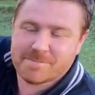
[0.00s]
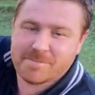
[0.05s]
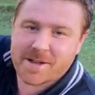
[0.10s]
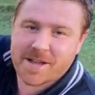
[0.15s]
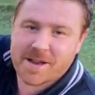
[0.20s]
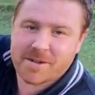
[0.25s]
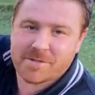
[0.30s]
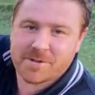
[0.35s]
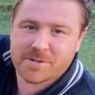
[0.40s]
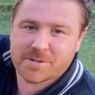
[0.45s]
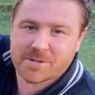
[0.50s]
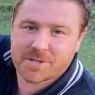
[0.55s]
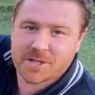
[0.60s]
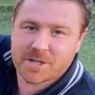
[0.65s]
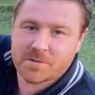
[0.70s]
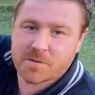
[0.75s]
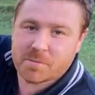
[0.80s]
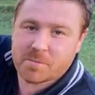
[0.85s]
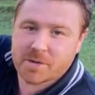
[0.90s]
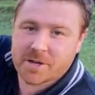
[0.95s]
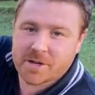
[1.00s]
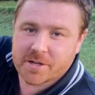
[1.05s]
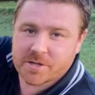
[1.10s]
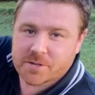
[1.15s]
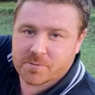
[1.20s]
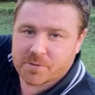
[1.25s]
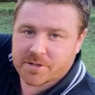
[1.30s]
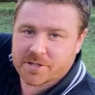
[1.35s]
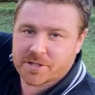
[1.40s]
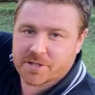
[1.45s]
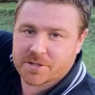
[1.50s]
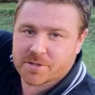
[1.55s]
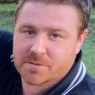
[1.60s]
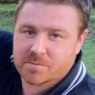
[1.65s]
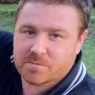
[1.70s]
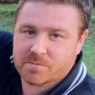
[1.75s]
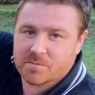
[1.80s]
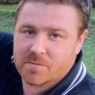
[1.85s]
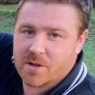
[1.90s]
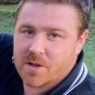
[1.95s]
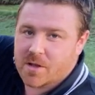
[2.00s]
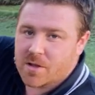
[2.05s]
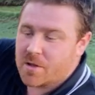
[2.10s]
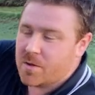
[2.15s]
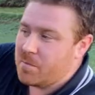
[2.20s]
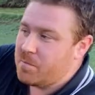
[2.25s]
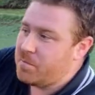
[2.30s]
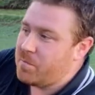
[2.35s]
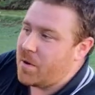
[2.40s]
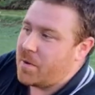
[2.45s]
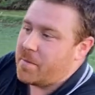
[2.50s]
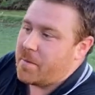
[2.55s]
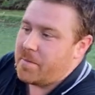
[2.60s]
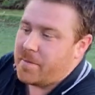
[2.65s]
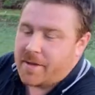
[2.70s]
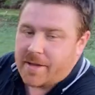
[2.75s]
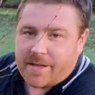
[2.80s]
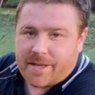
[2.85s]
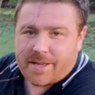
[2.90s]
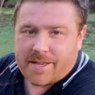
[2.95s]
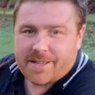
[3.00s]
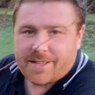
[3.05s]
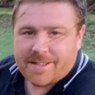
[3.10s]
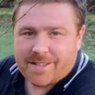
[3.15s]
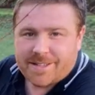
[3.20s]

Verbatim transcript: bare root silver birch, which is probably